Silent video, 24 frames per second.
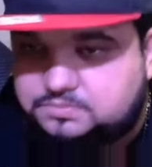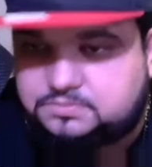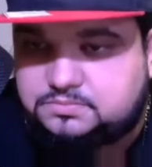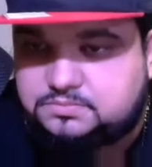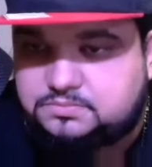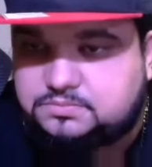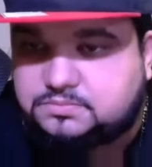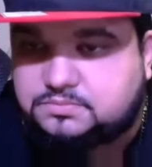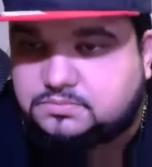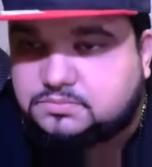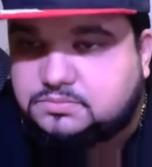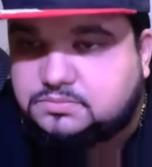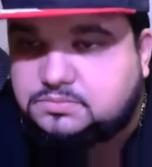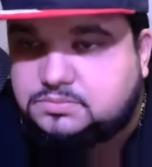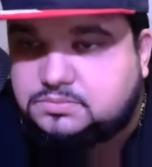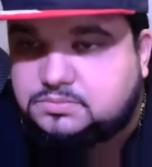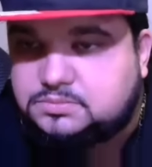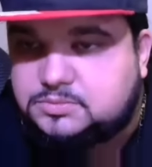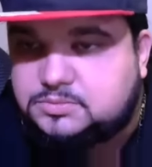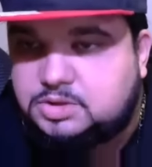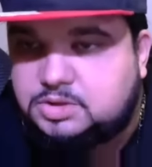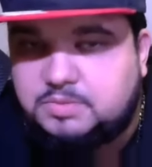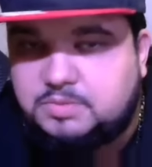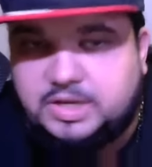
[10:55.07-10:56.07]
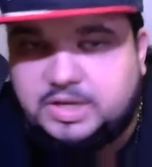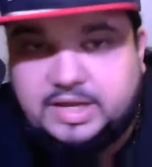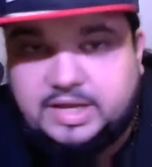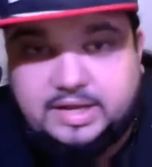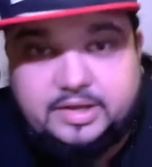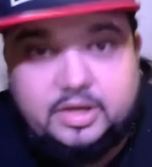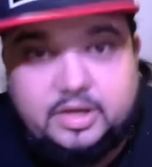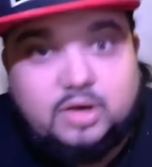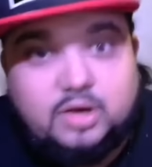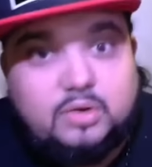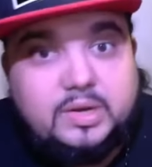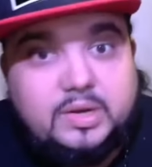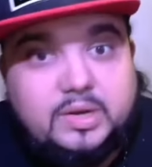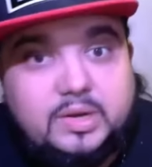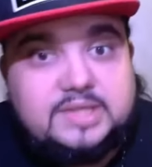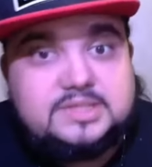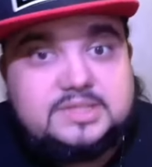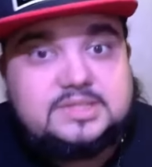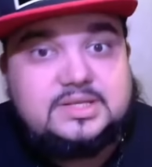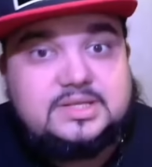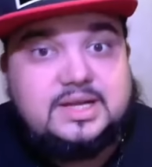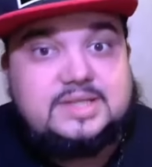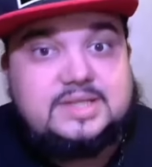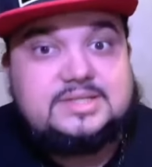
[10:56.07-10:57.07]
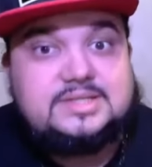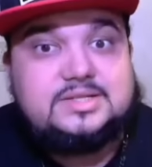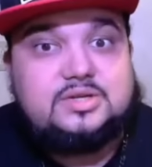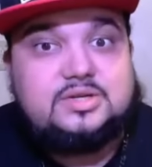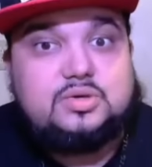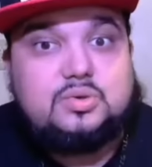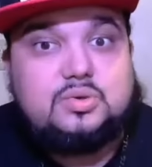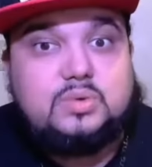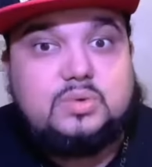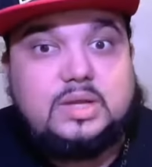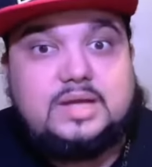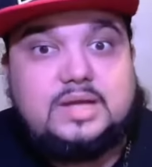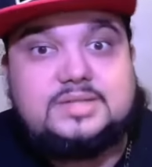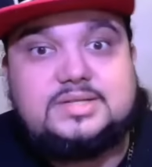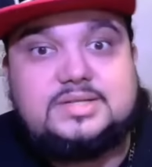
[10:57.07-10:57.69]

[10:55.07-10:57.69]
But yeah, yo, it's nice and cool outside. It is nice.